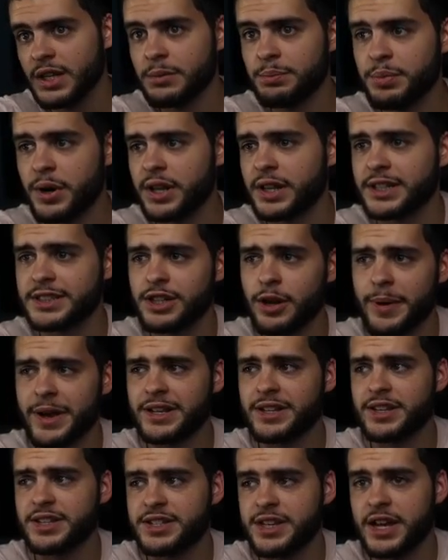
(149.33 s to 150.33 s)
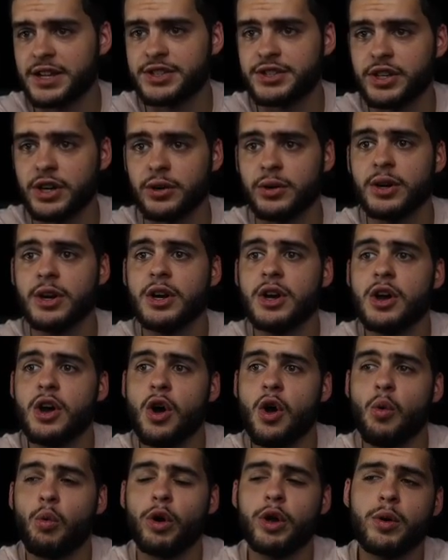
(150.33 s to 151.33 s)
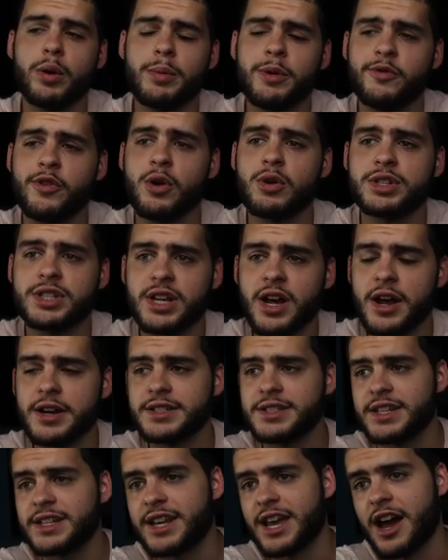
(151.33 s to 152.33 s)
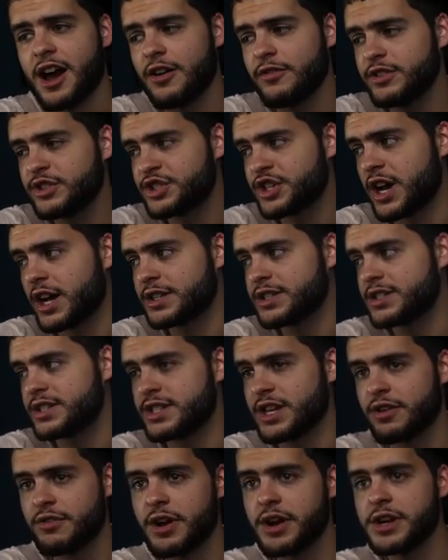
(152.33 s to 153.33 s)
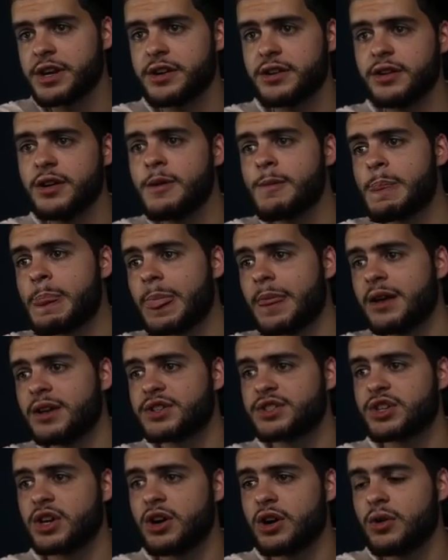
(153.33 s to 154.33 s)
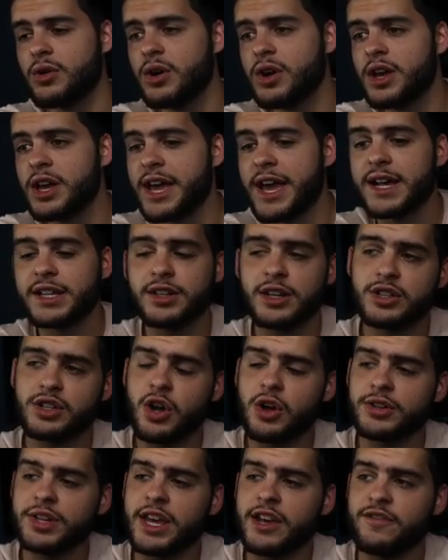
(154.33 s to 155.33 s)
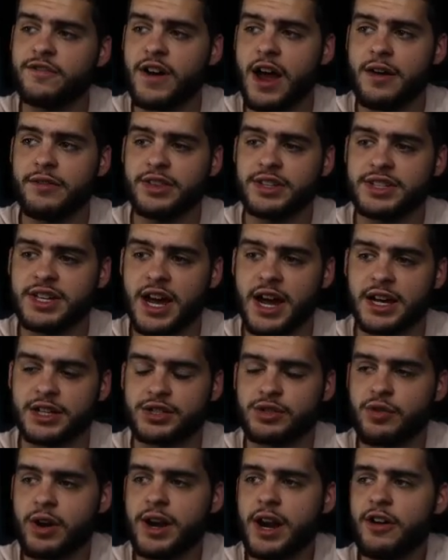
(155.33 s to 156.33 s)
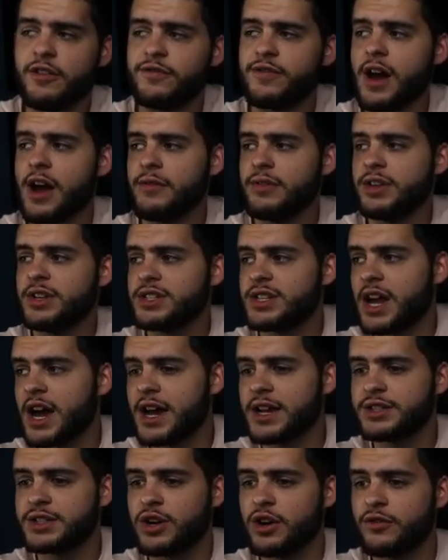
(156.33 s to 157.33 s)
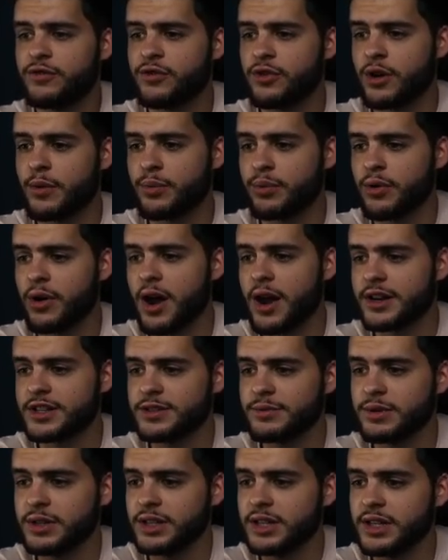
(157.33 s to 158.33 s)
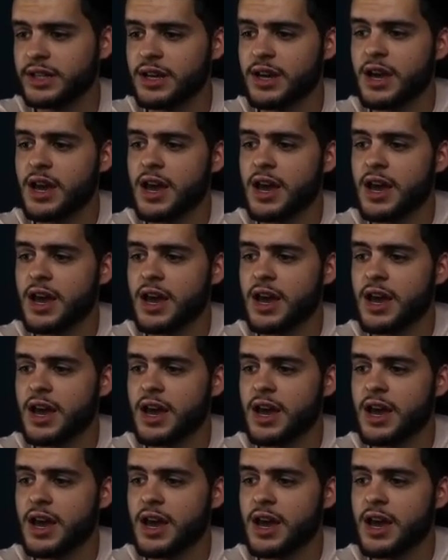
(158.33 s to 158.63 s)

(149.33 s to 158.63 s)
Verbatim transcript: but let's go back to the set. So what you want to be focusing on is the Calvin Johnson set right here. So it's going to take 5 of these guys. So right now, 5 of these guys go for approximately